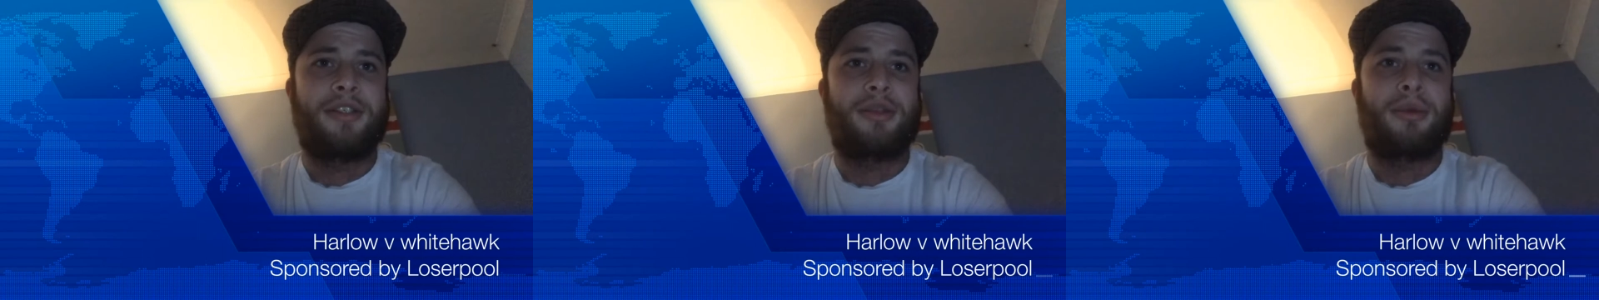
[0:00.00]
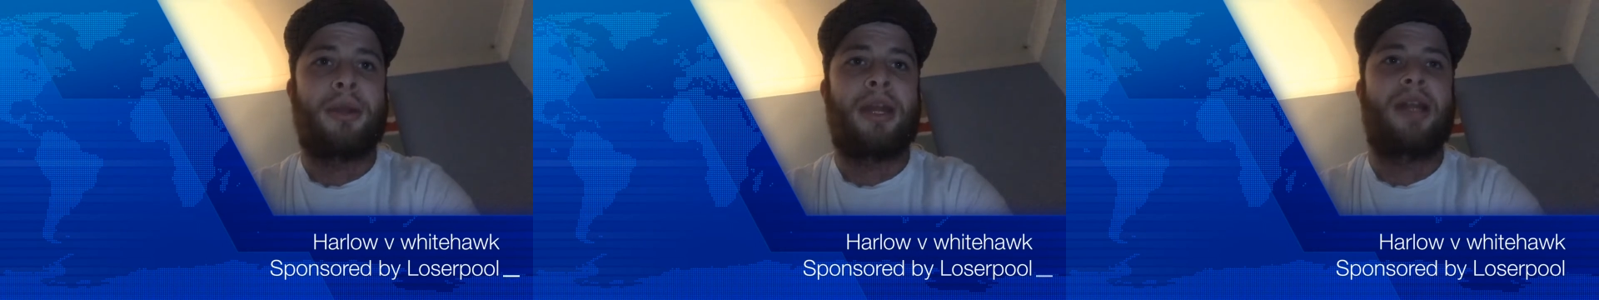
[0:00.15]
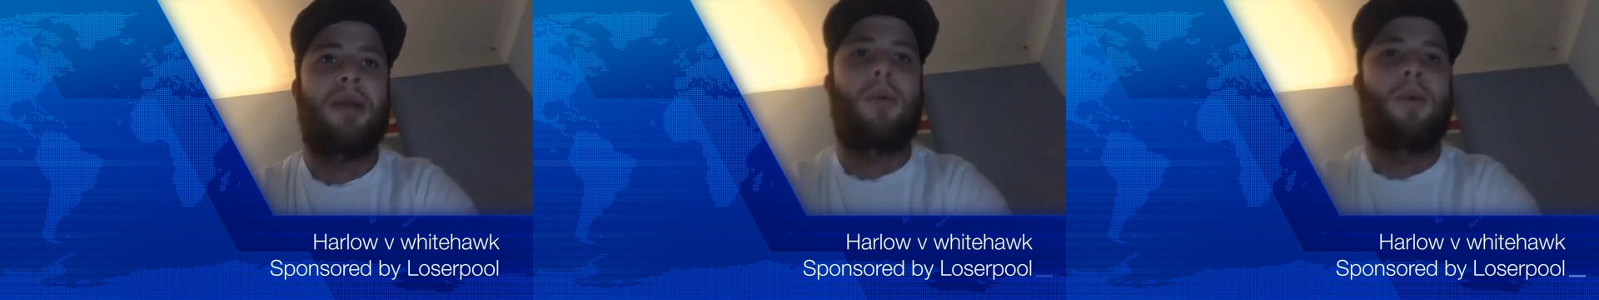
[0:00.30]

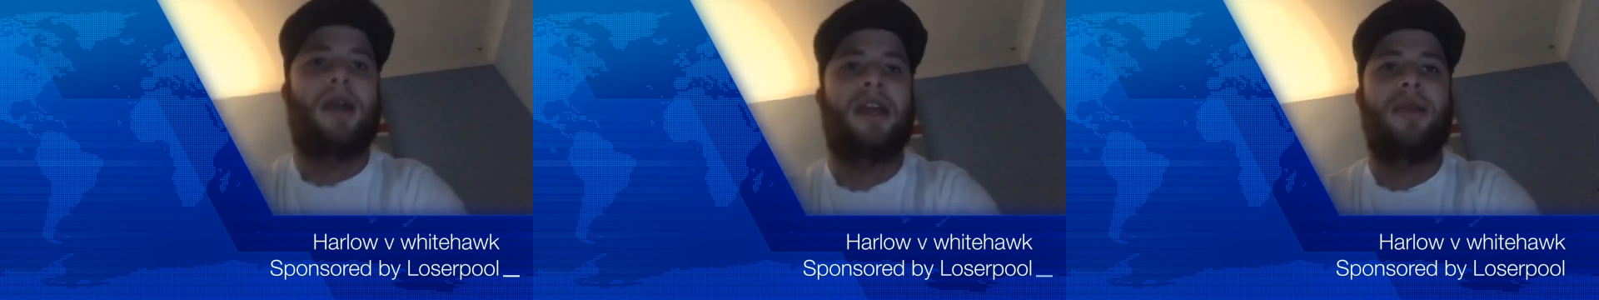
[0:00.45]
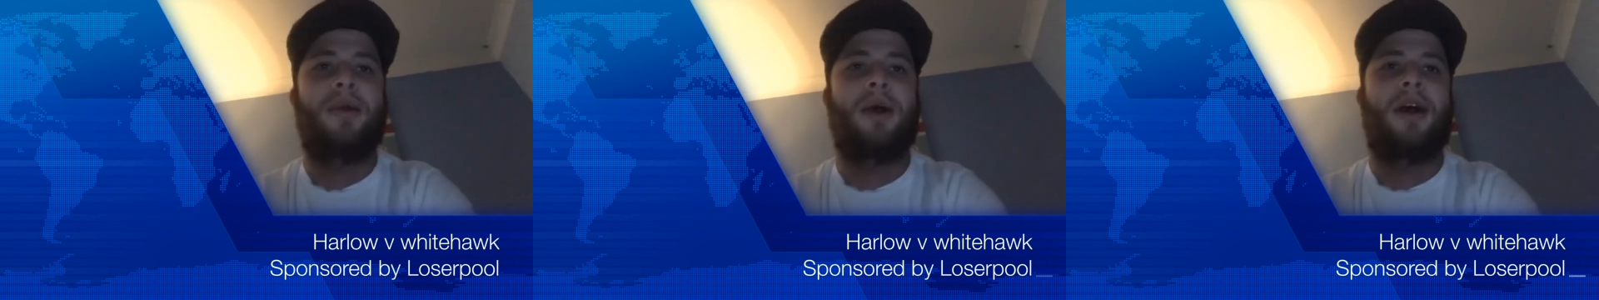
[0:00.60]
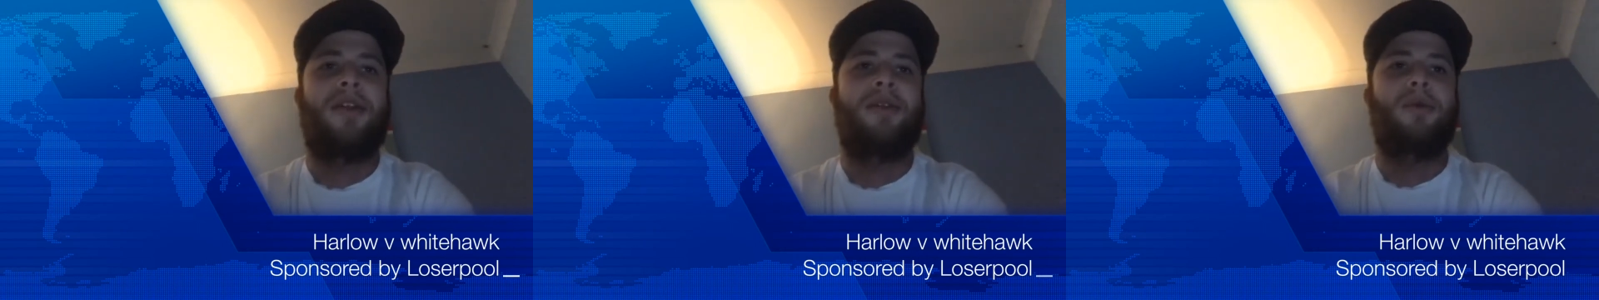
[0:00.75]
depending on where
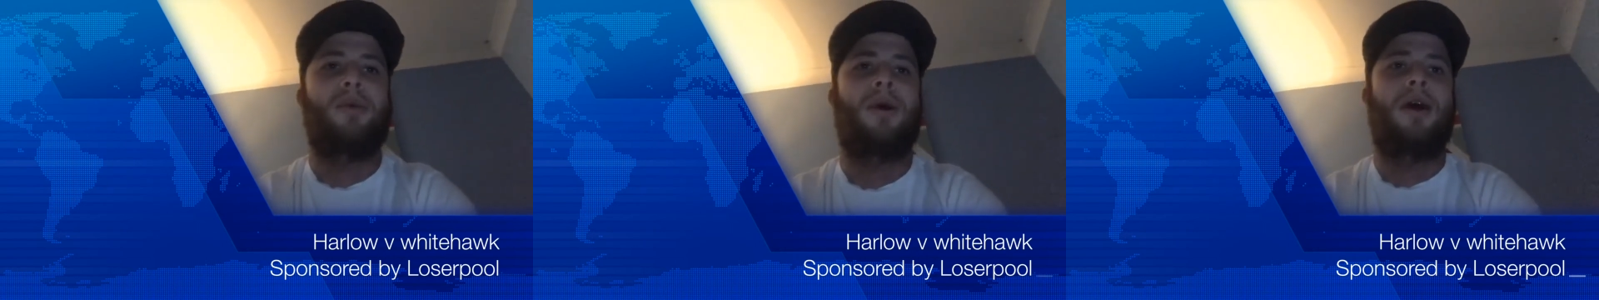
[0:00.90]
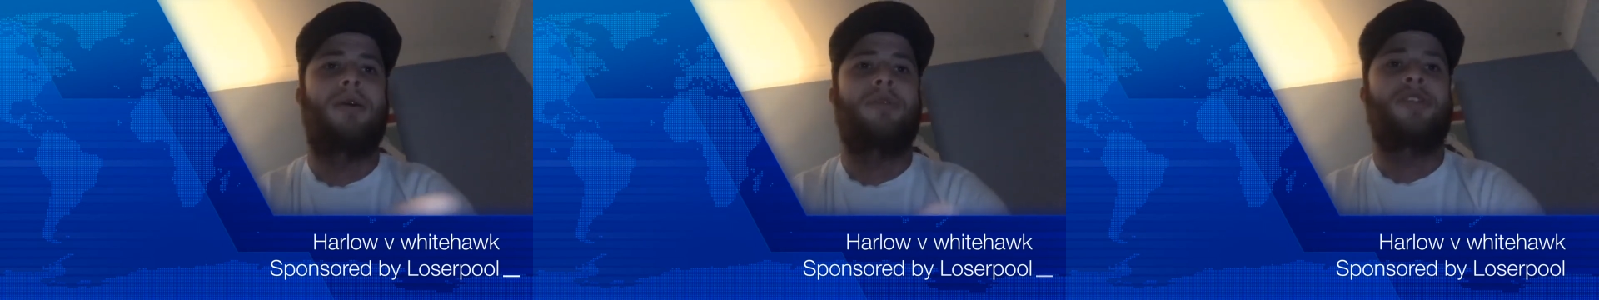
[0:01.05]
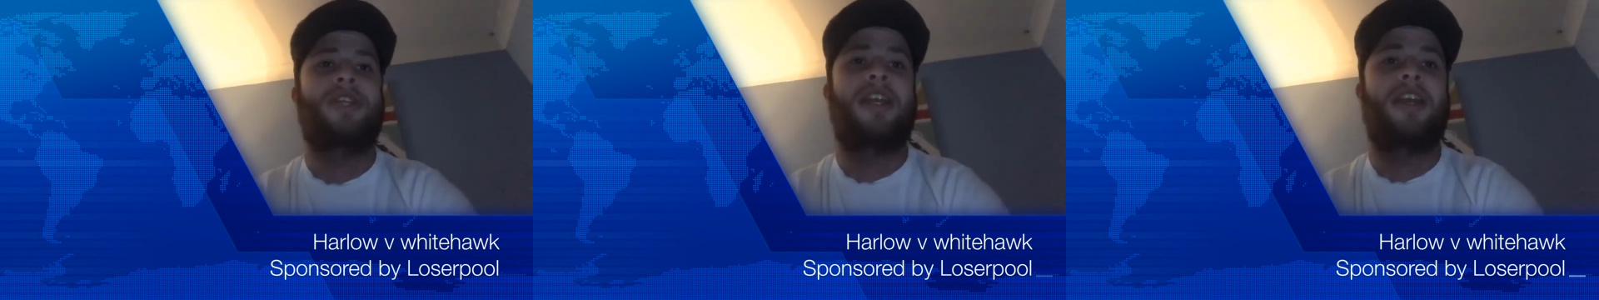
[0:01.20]
you are in the
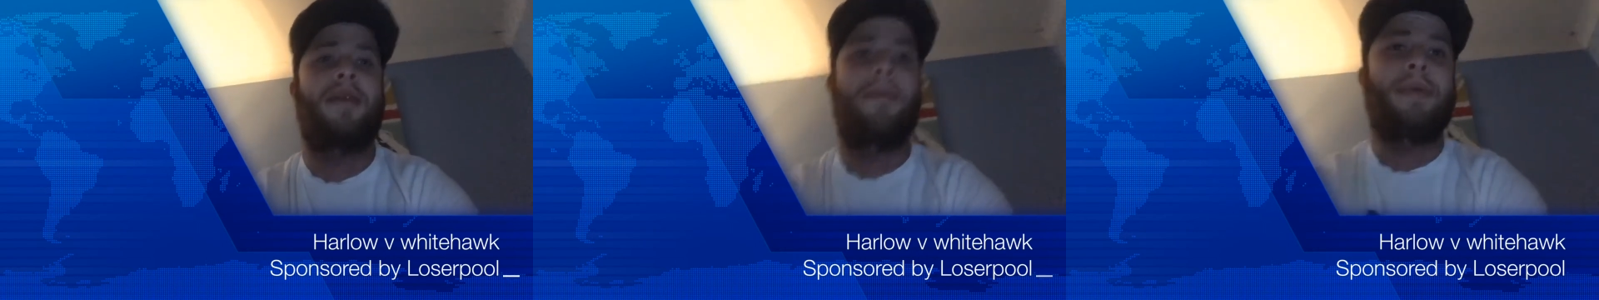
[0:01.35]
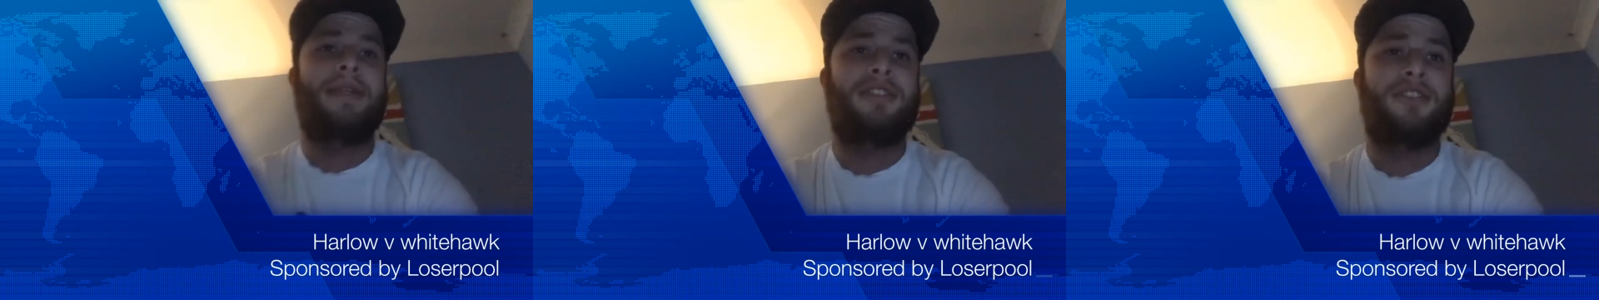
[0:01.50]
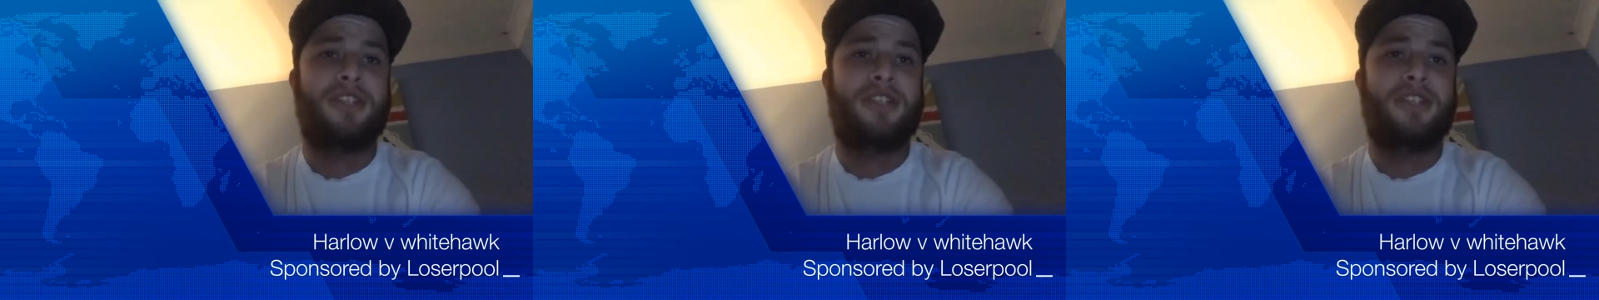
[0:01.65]
world, Jeremy.